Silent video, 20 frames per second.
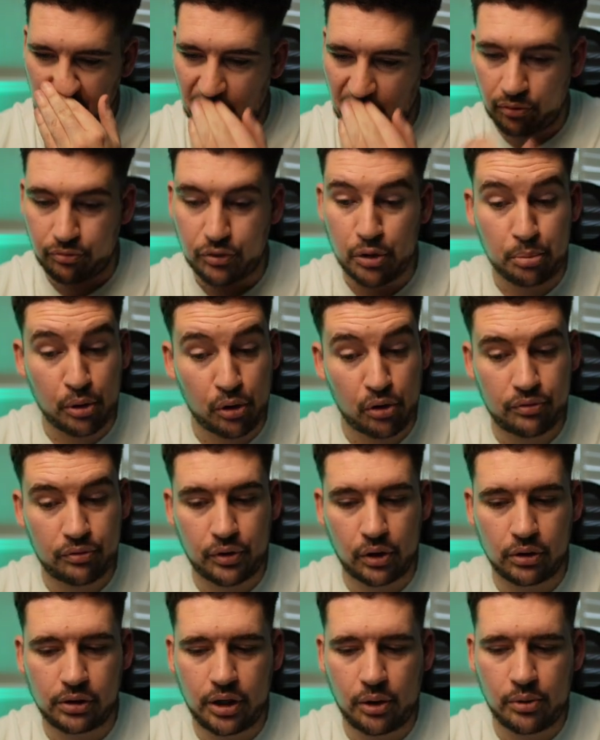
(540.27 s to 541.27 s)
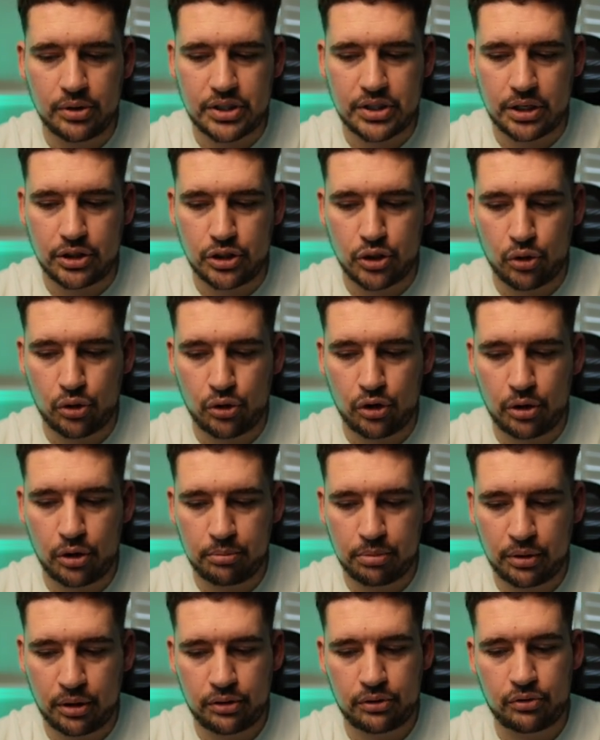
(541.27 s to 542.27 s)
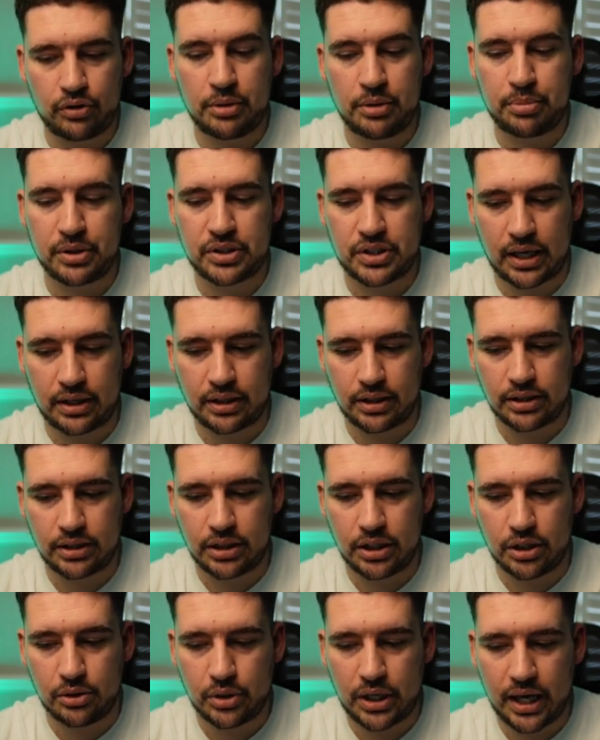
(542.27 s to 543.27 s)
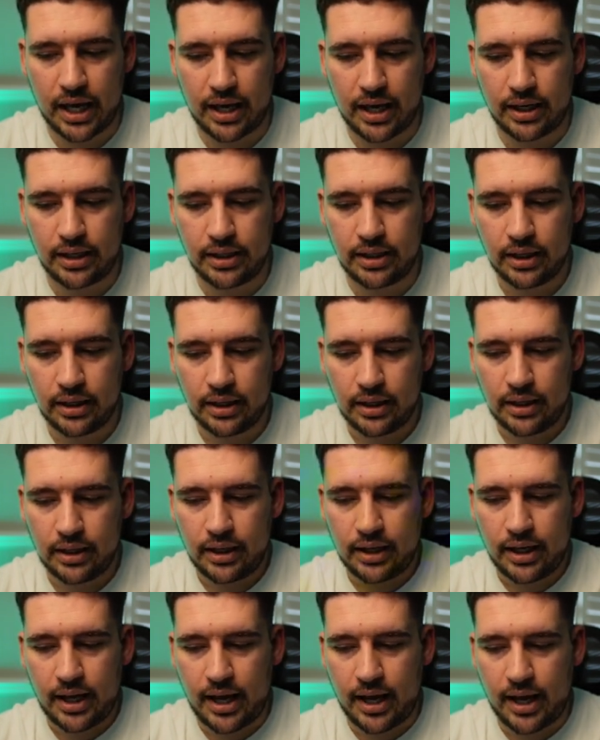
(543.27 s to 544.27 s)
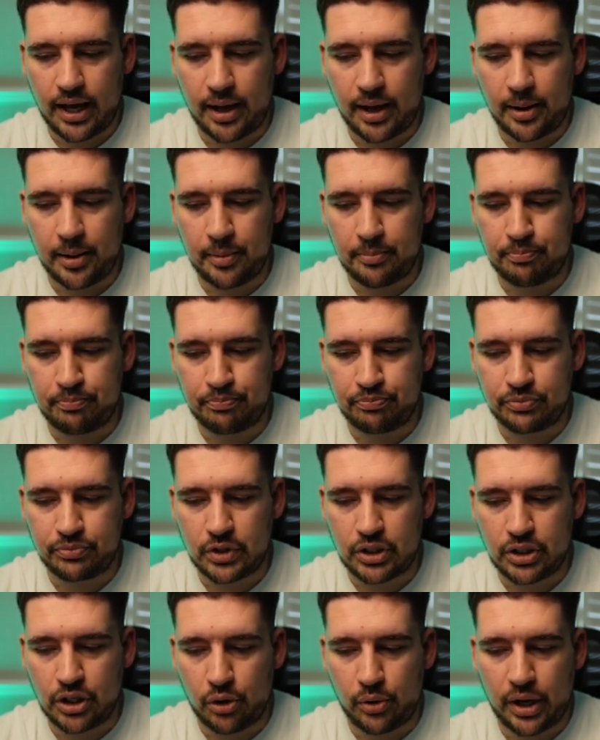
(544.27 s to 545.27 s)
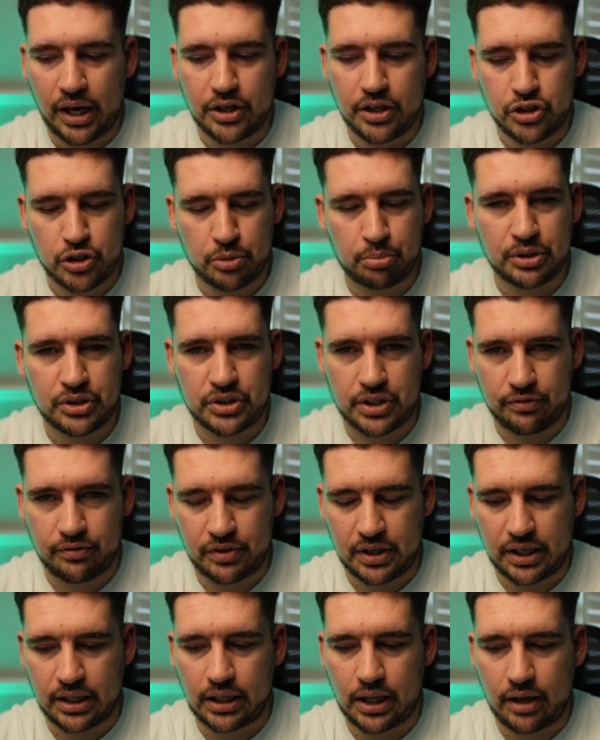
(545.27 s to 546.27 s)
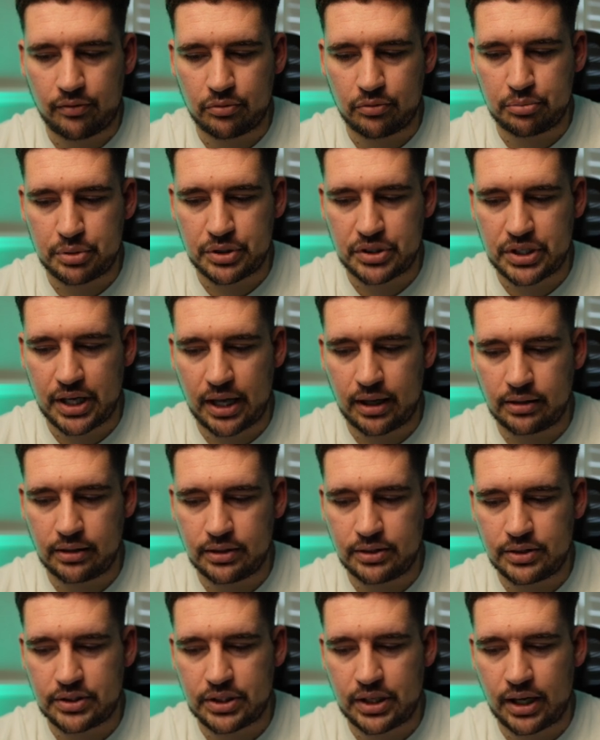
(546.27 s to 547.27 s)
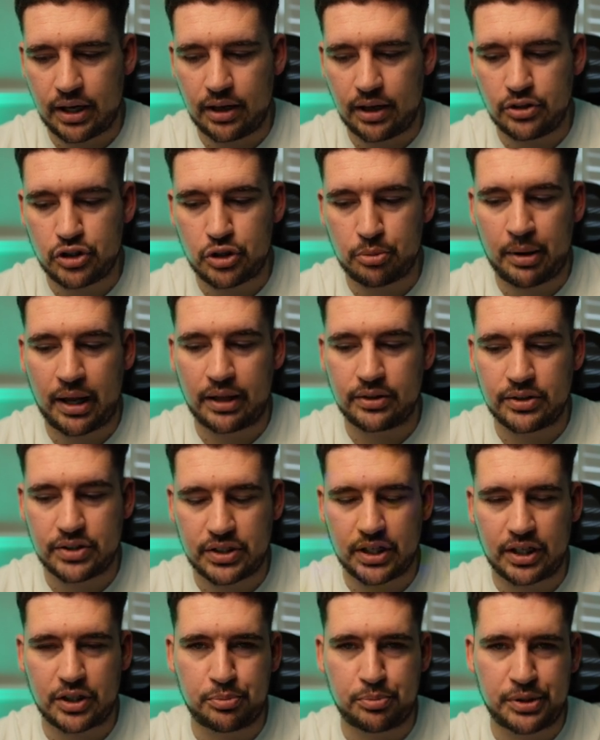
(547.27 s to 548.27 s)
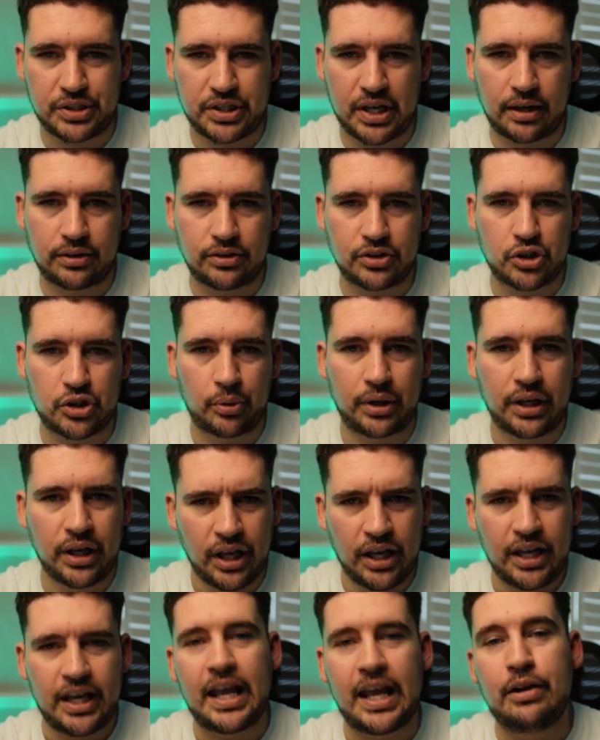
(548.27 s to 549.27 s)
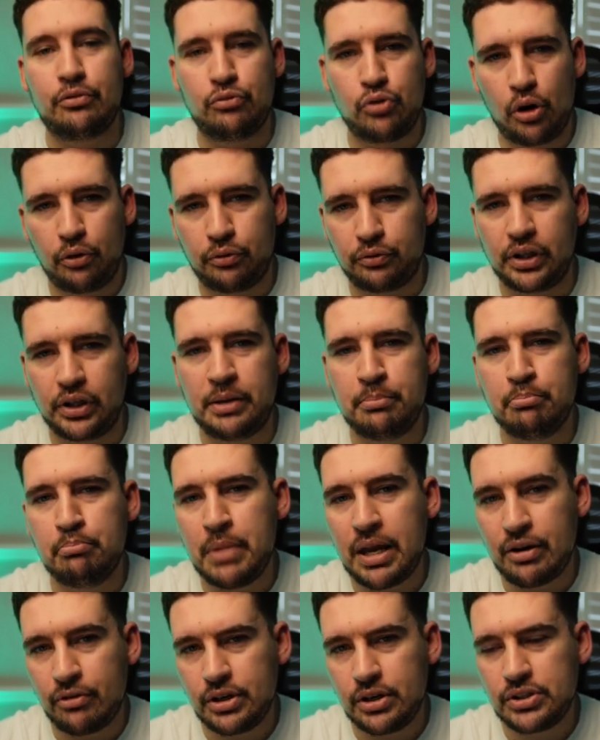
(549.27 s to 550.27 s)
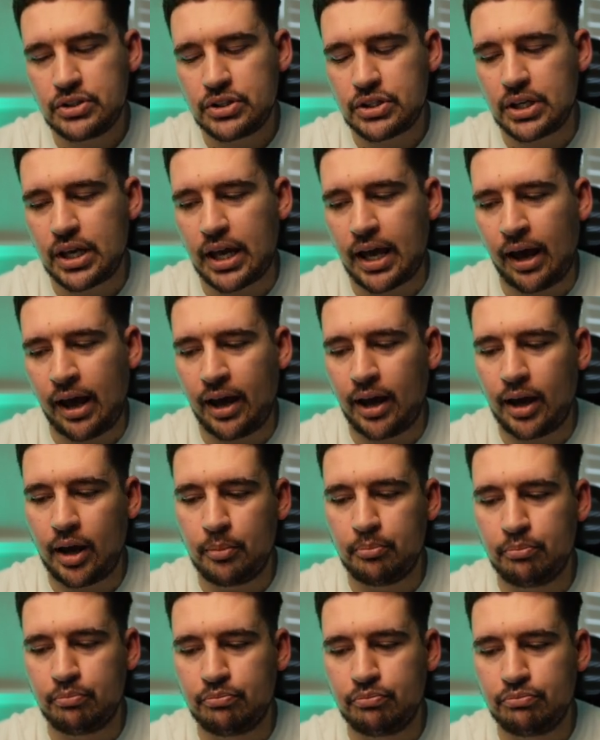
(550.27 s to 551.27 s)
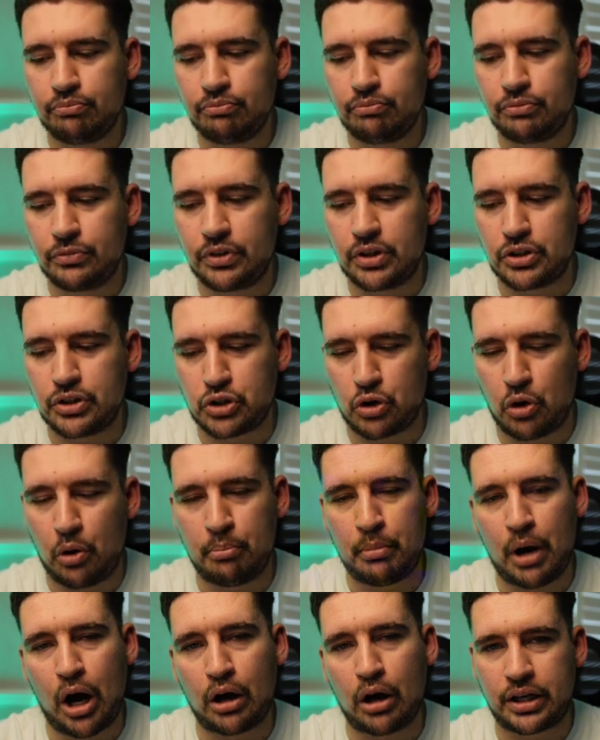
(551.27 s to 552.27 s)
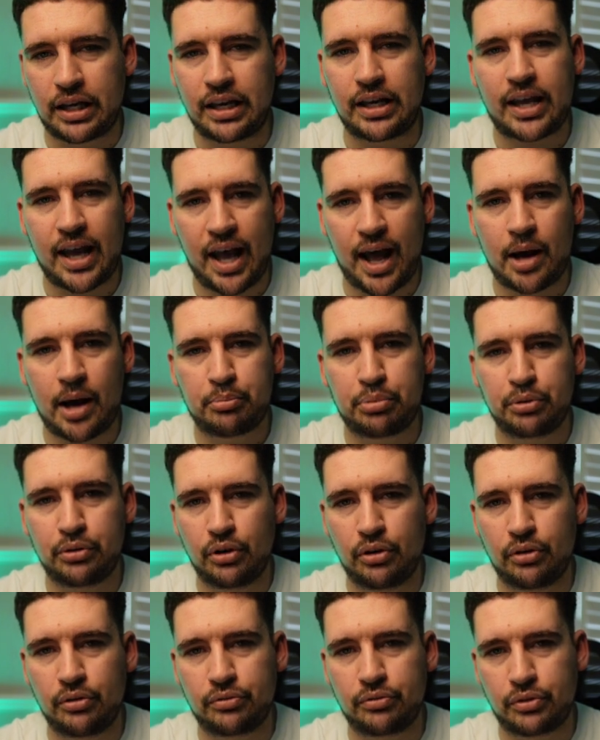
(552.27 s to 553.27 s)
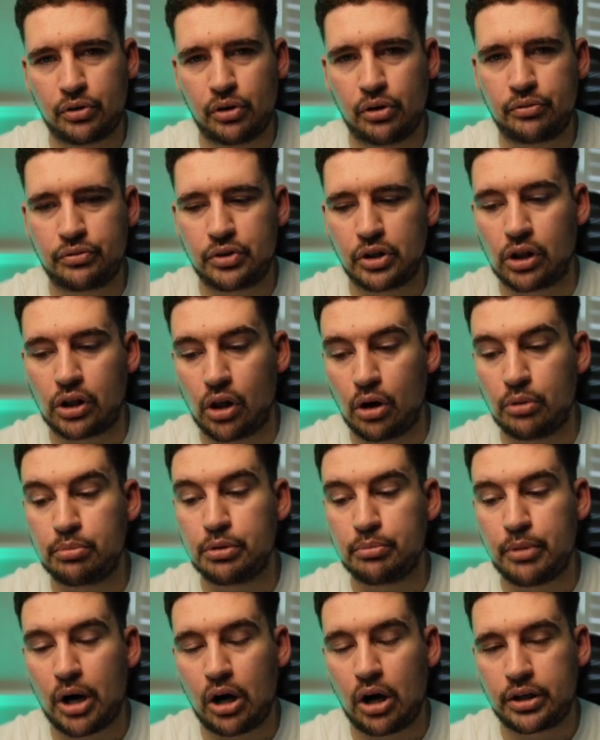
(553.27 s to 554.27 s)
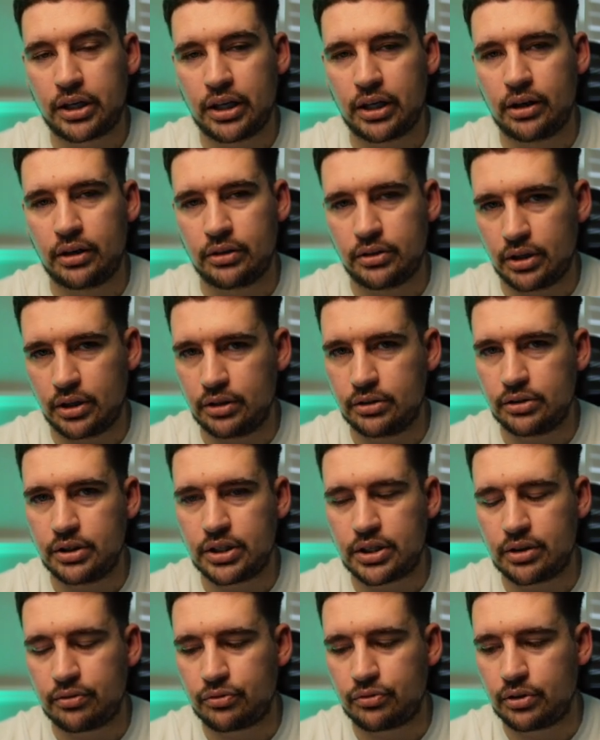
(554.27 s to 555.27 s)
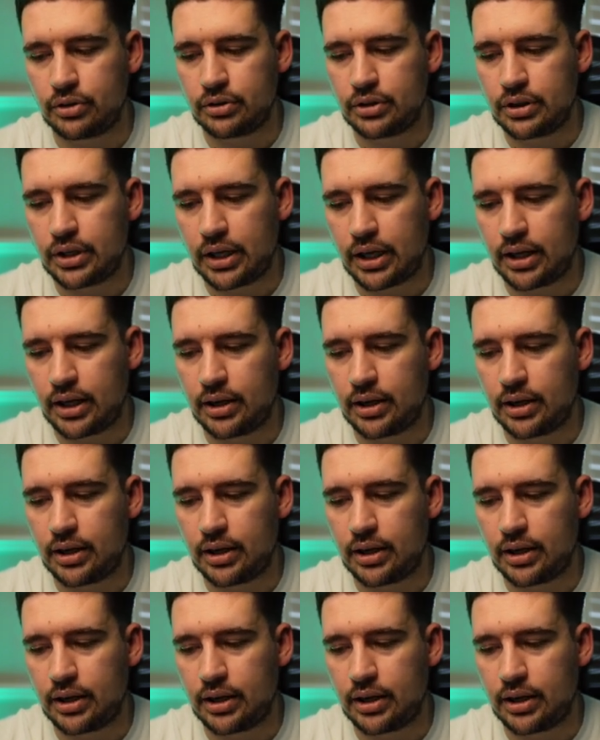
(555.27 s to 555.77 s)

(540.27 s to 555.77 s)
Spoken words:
of the portfolio is in Europe, 3% in the UK, you know, Asia Pacific 11%, and Japan 6%. So it roughly mirrors the sort of market cap of the global market and the different